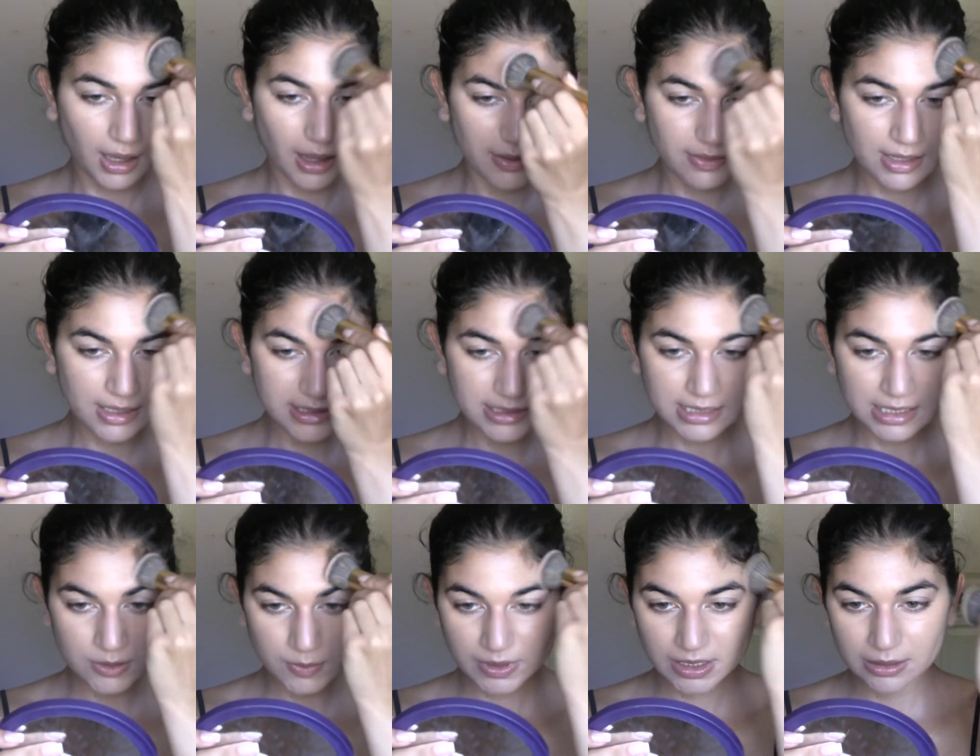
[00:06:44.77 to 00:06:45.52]
And then
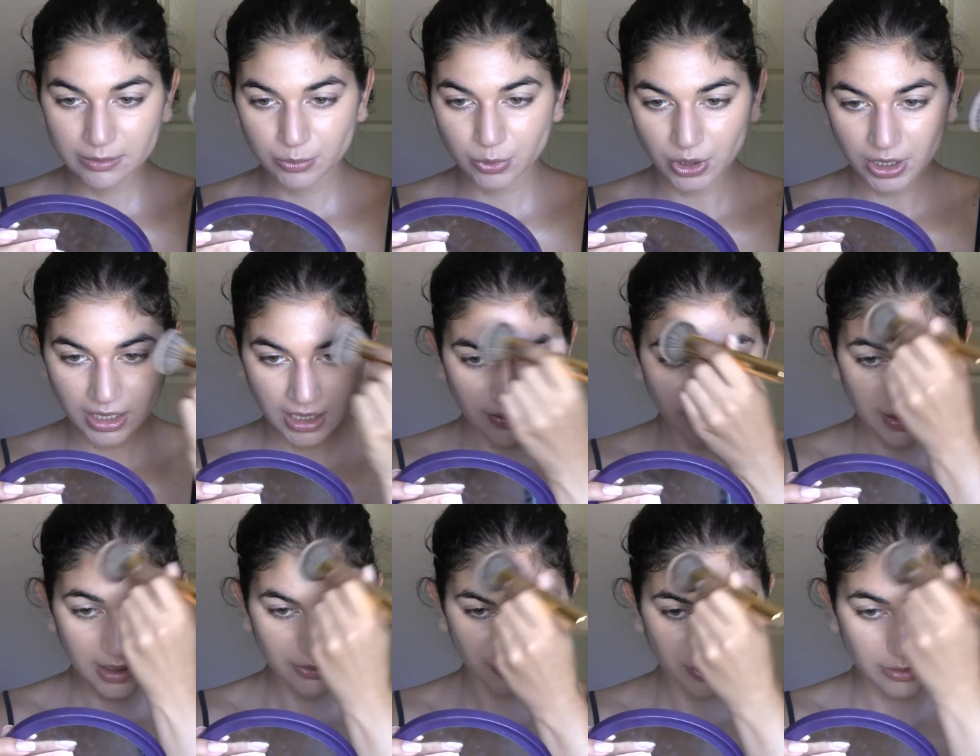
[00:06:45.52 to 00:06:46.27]
since we didn't put
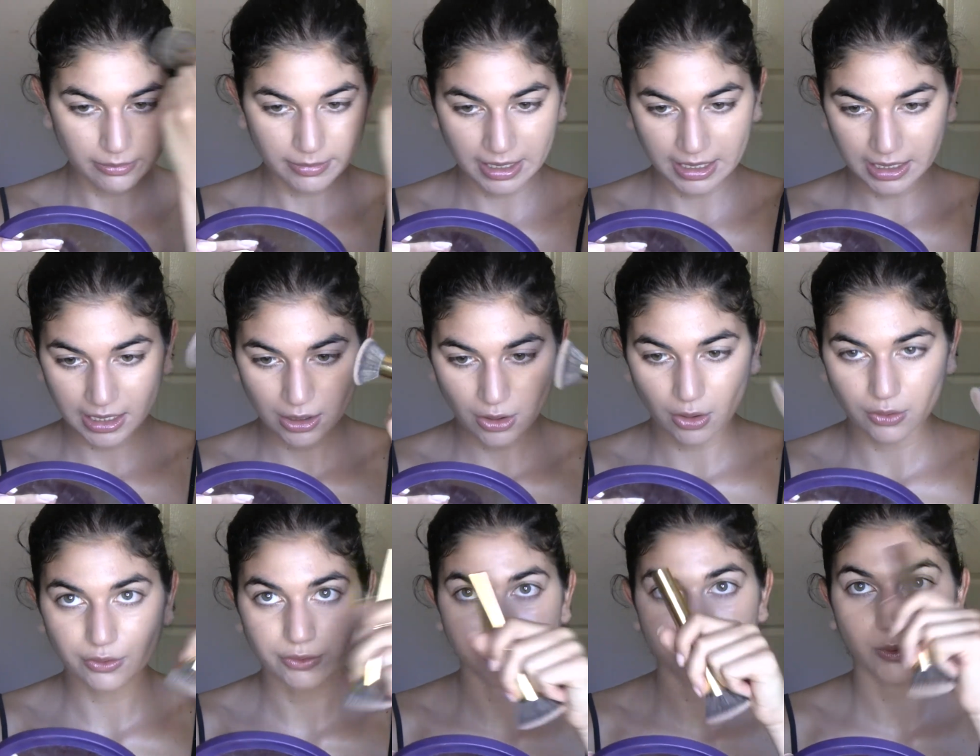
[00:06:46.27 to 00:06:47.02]
anything remaining
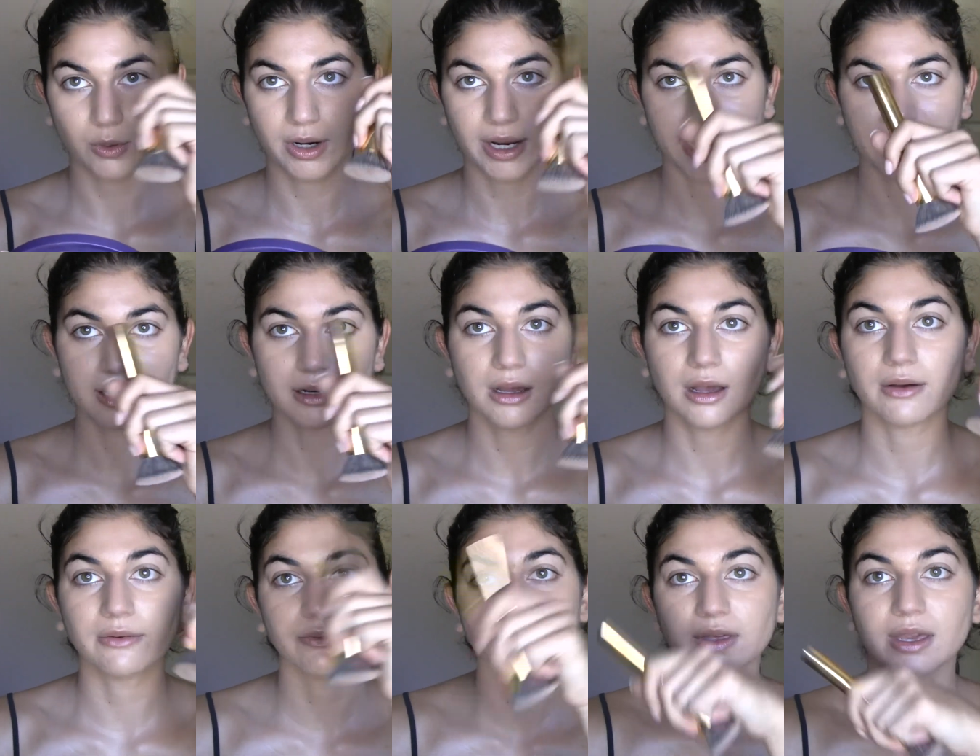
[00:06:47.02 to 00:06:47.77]
on the forehead
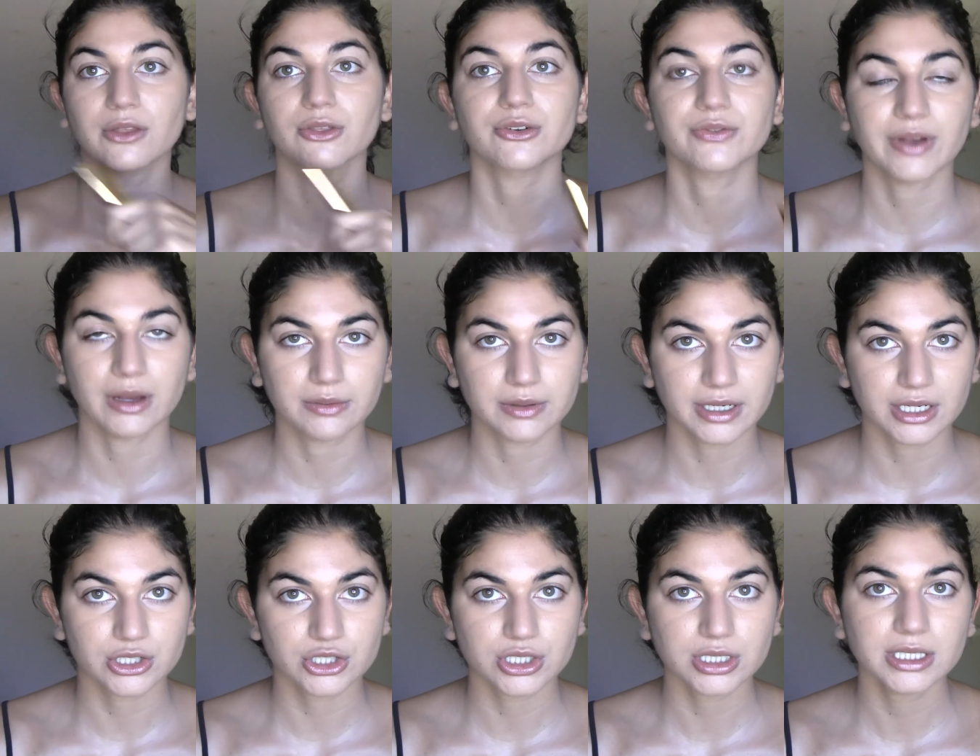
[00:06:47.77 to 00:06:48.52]
of the other
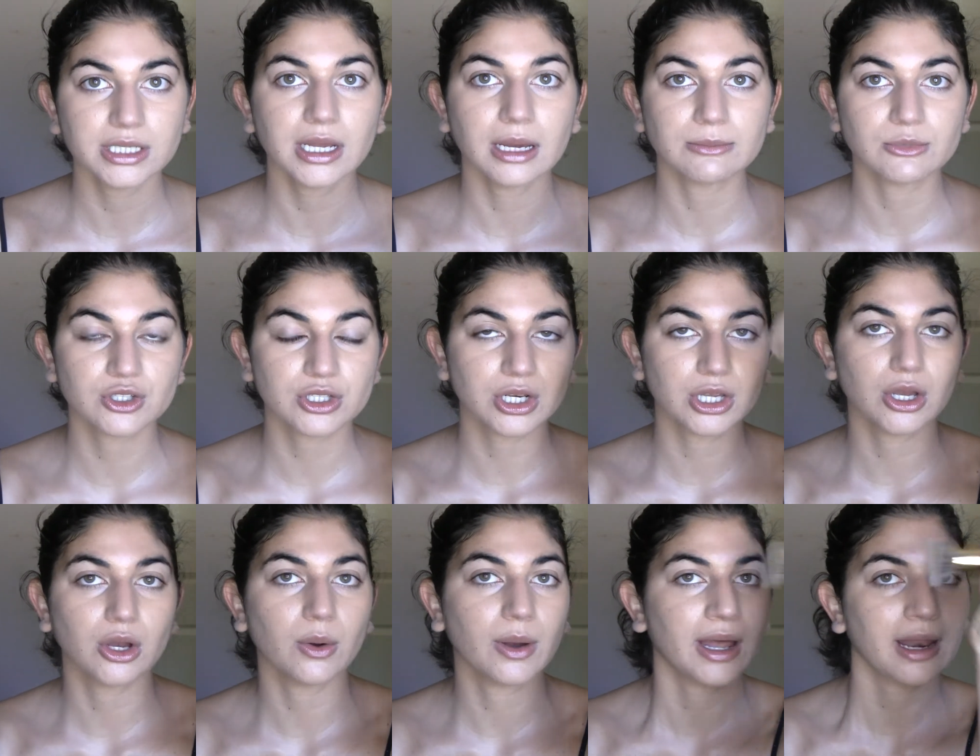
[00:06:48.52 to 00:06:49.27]
foundation, I'm just
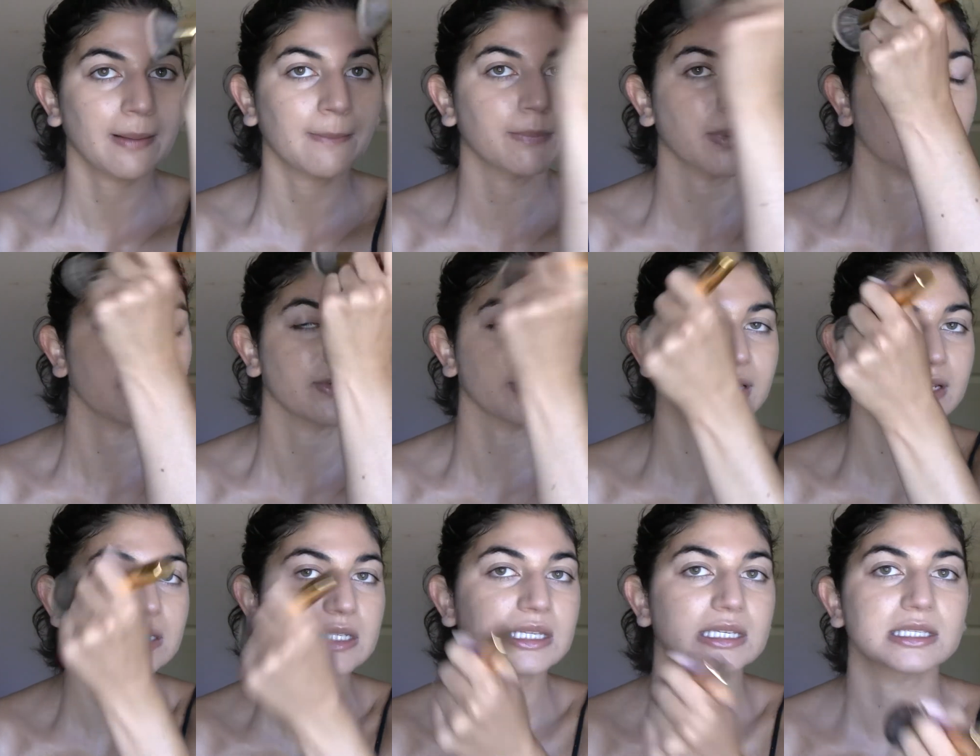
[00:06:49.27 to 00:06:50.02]
gonna go ahead and buff it
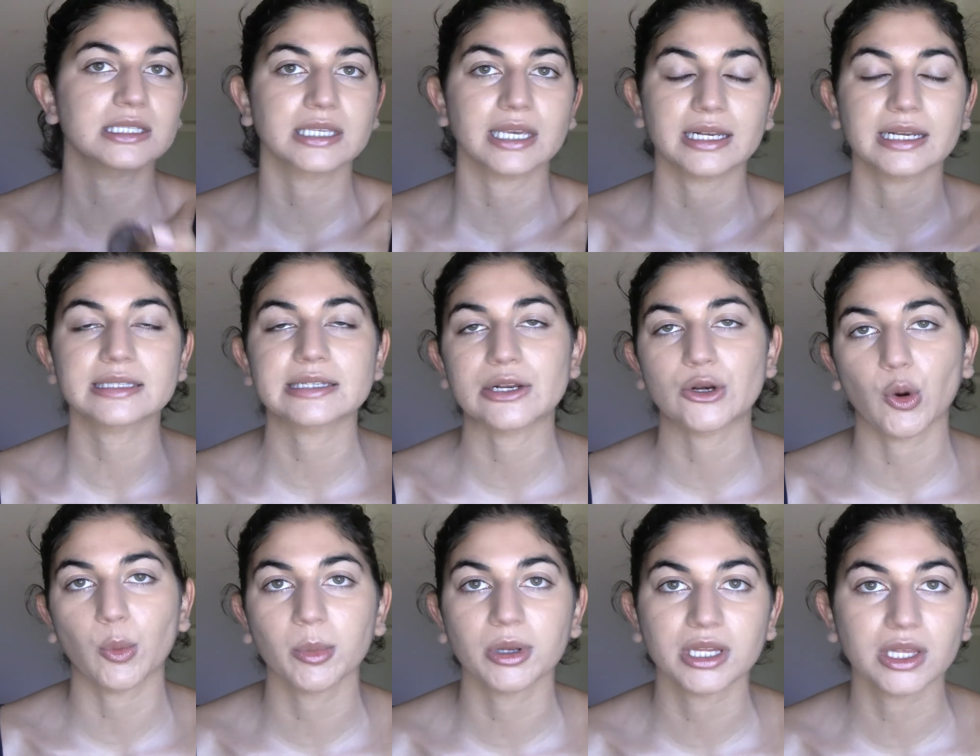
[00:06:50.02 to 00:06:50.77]
into the skin as I
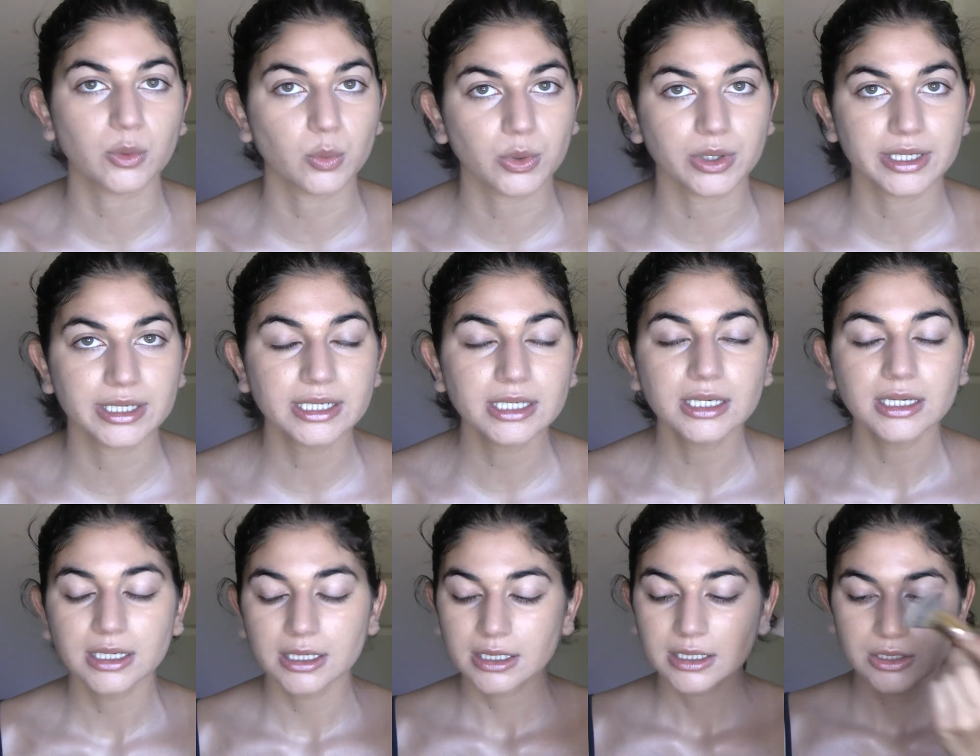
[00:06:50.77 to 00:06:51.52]
normally would,